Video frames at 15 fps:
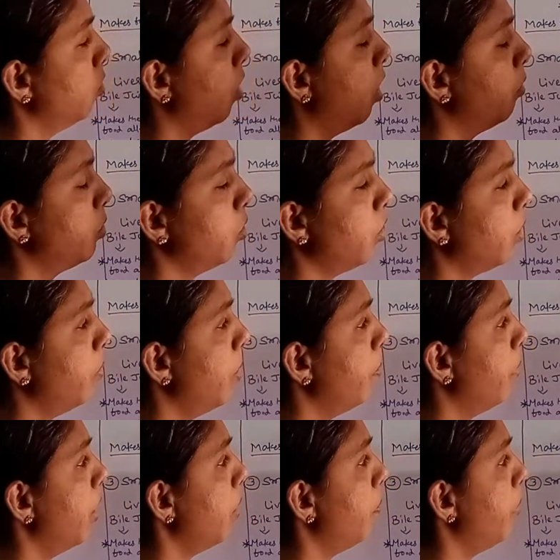you have to
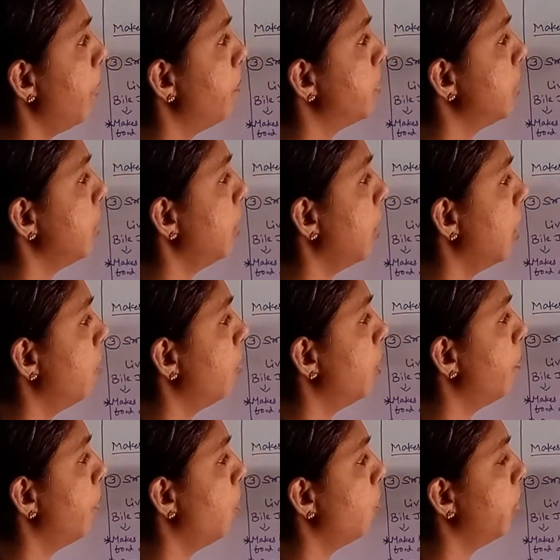remember. Pepsin
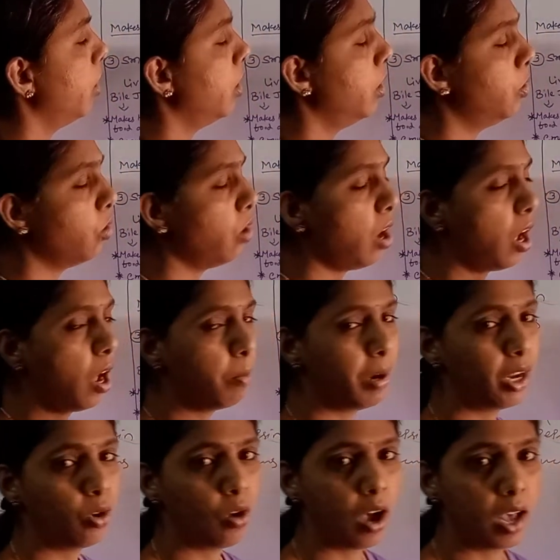convert protein into
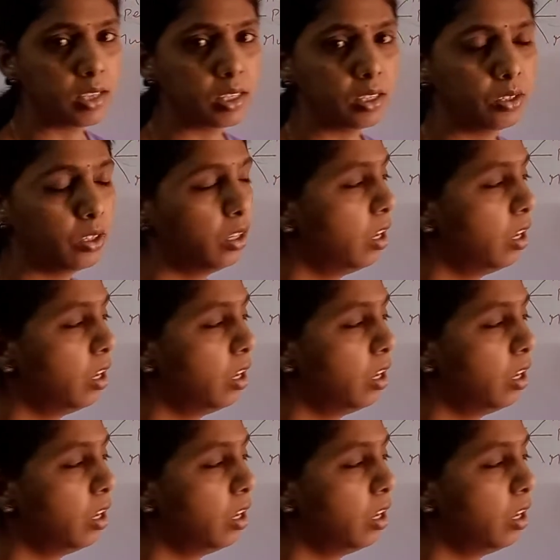amino acid.